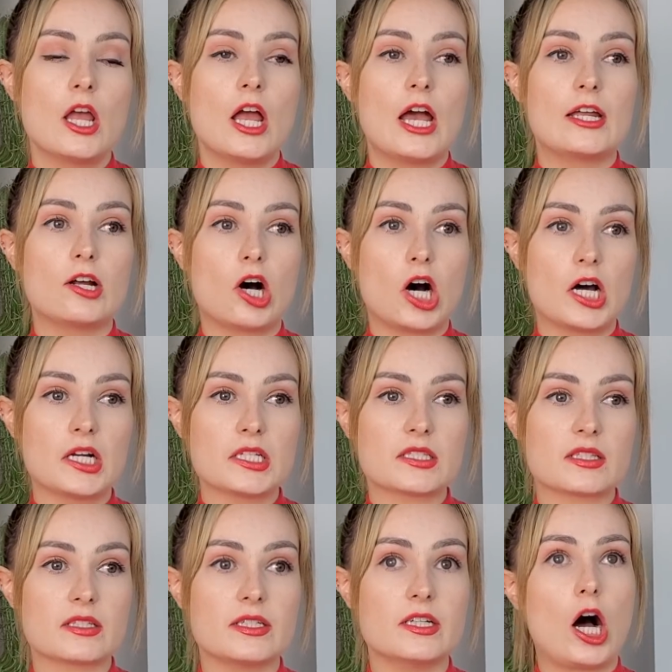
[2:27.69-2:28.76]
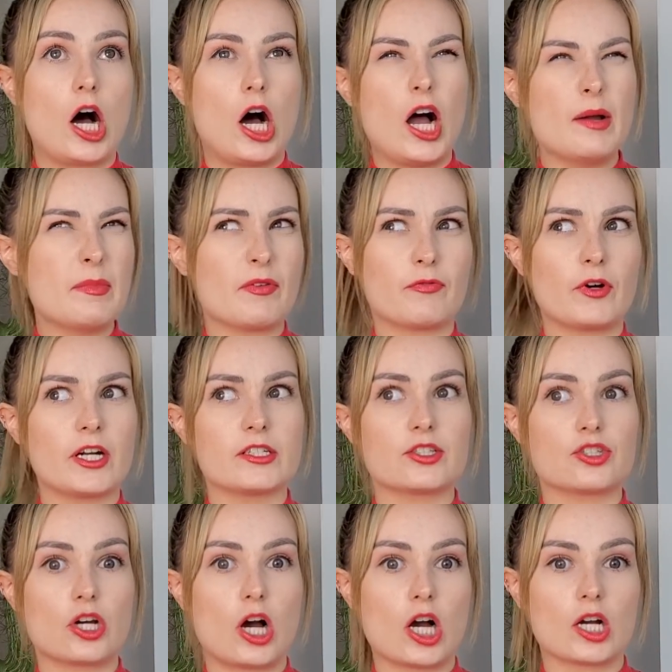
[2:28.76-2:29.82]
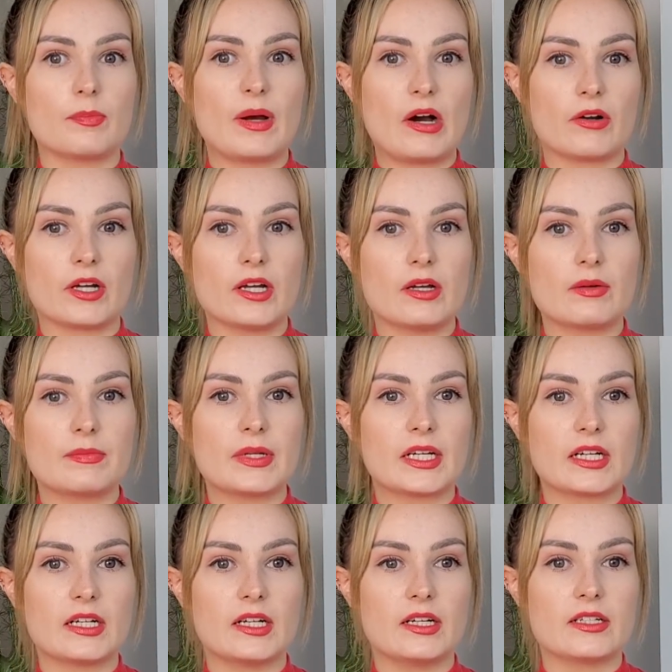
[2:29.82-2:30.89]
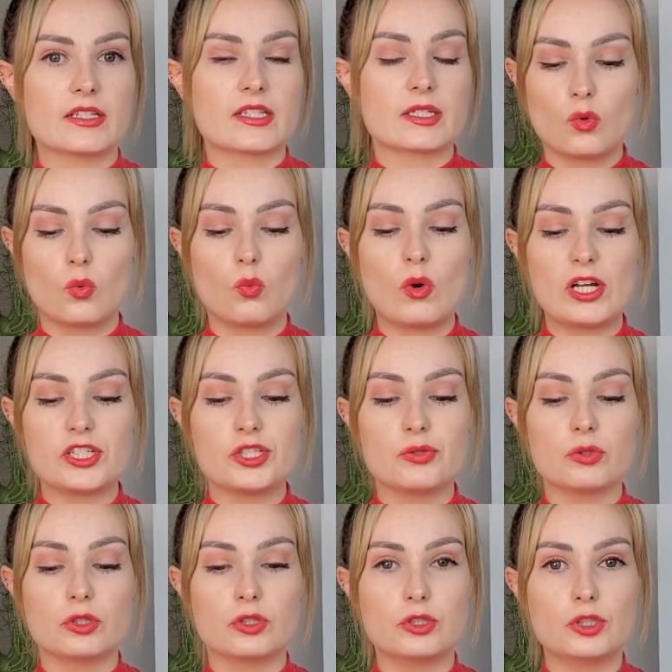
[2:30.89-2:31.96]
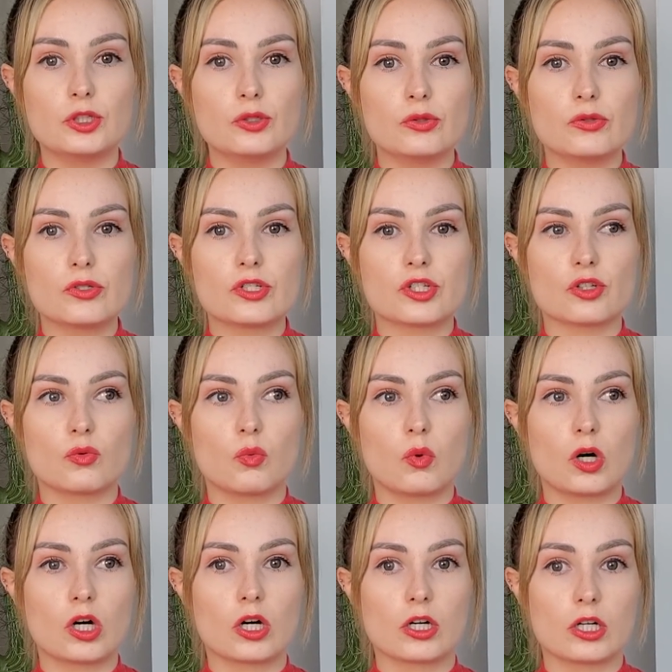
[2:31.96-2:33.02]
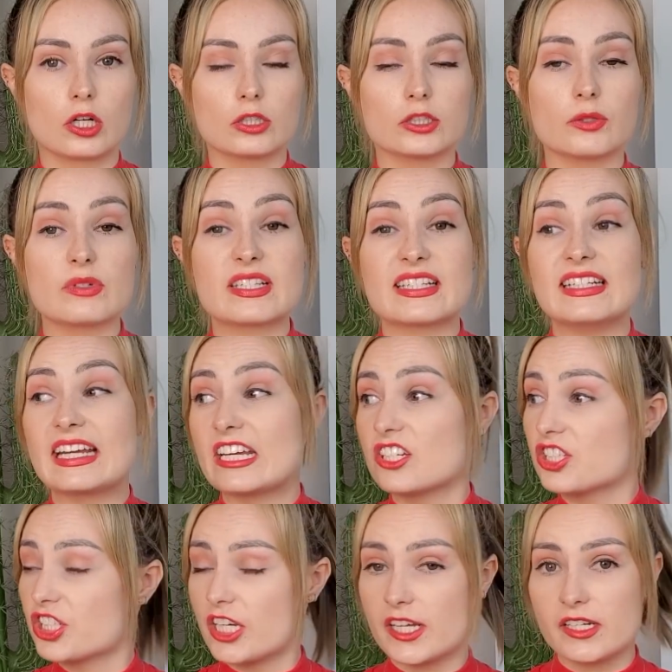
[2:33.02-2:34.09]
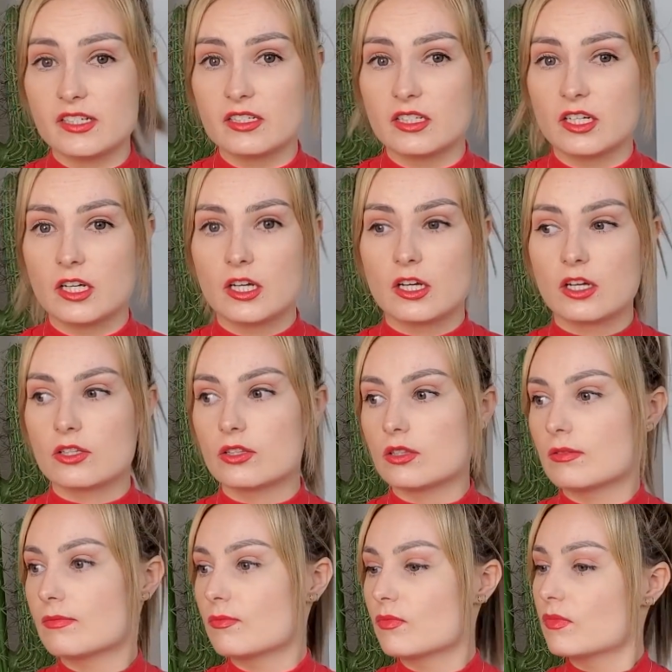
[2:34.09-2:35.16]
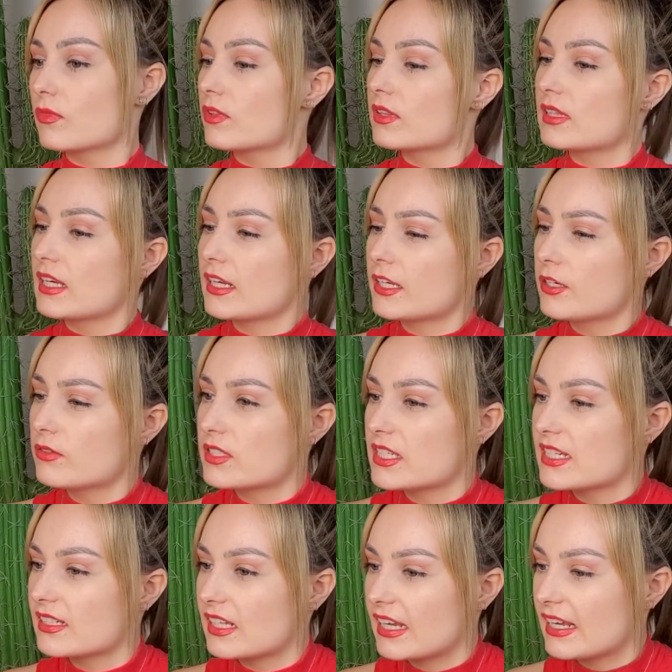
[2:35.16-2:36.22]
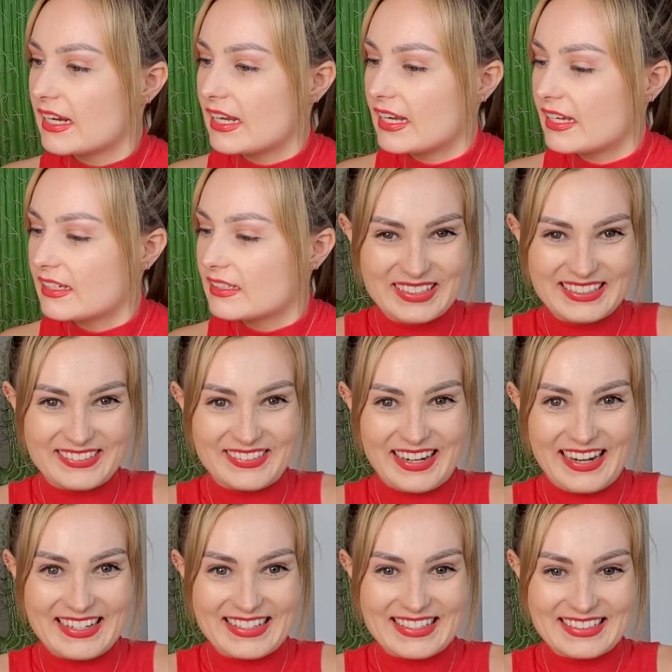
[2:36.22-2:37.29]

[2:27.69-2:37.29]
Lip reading: And honestly, I'm afraid to talk about it because when you use the word hallucination, tea lady. Thank you, tea lady. You guys.